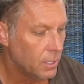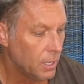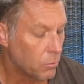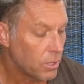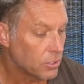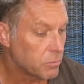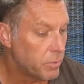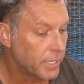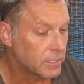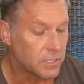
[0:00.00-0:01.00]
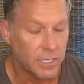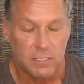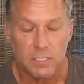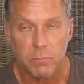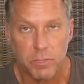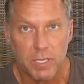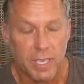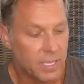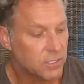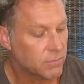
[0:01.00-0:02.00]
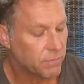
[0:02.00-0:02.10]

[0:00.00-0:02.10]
And one of those biggest things is being asked to